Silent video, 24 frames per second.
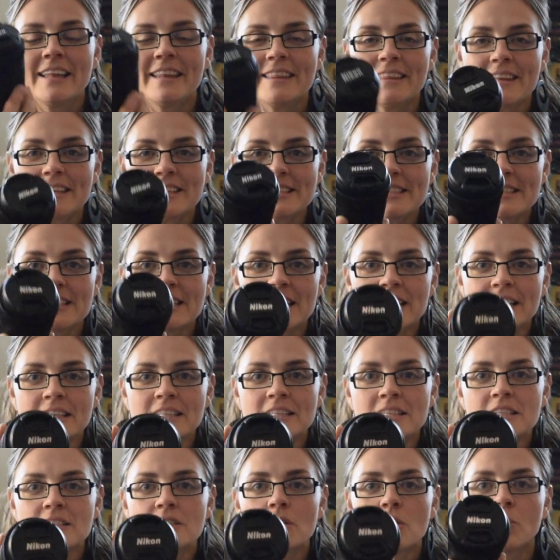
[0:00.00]
This
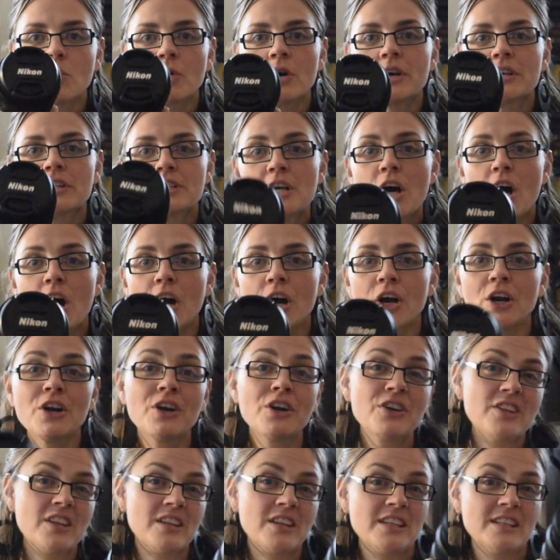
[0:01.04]
lens worked
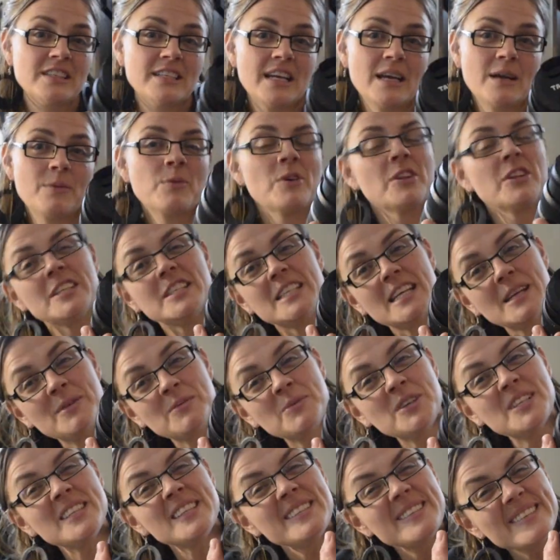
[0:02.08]
harder than the Tamron. The
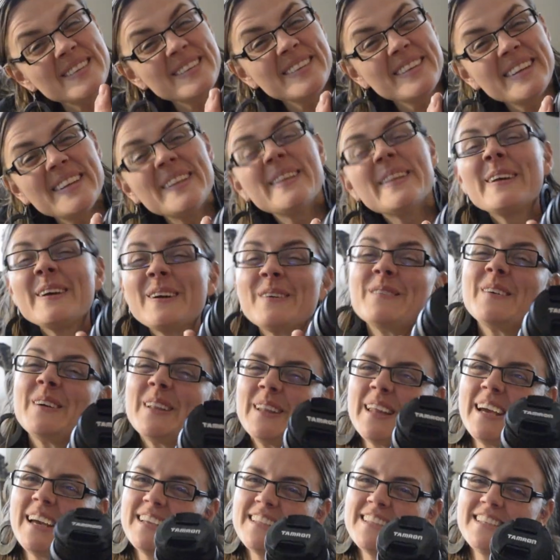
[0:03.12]
Tamron's like a little
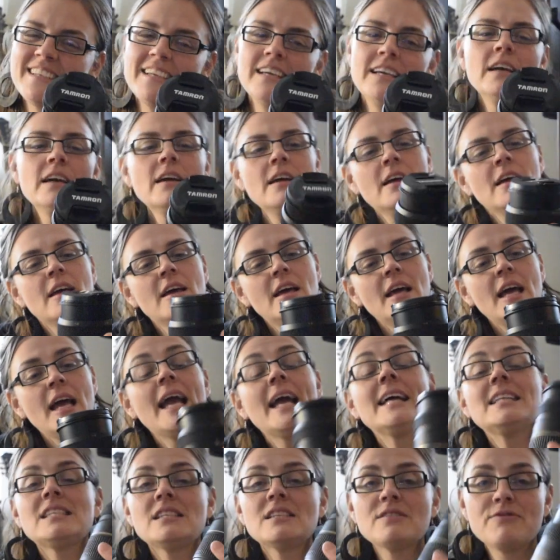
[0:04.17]
bit lazy.
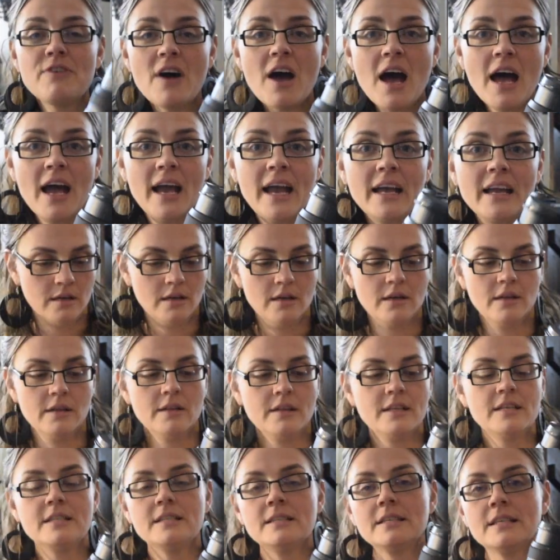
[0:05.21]
It's fine.
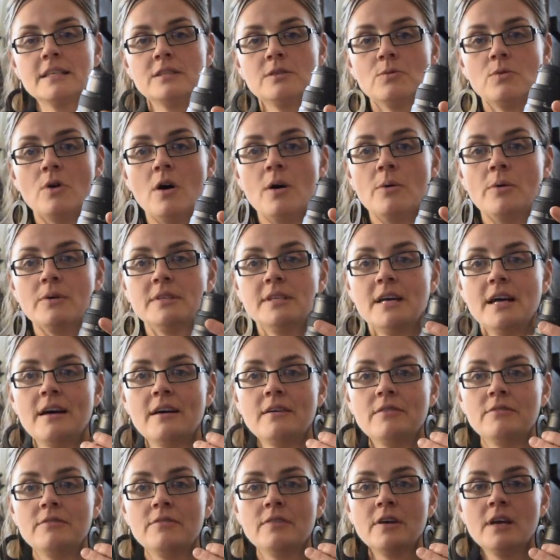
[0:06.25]
This lens will always
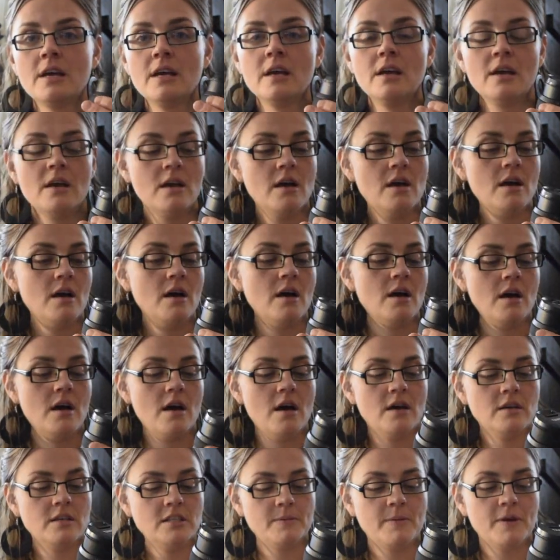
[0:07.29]
have
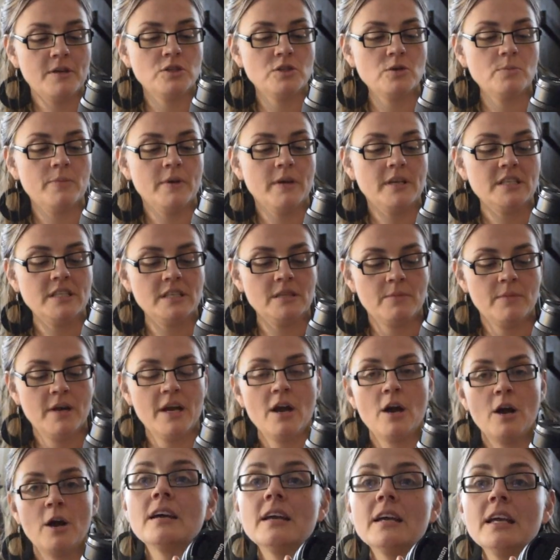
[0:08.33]
a special place in my
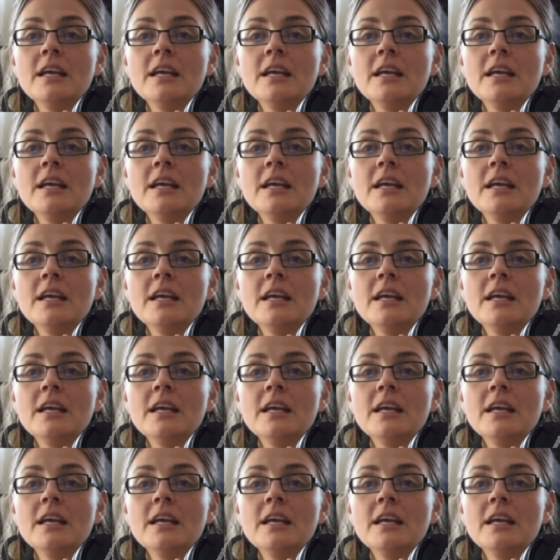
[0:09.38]
heart.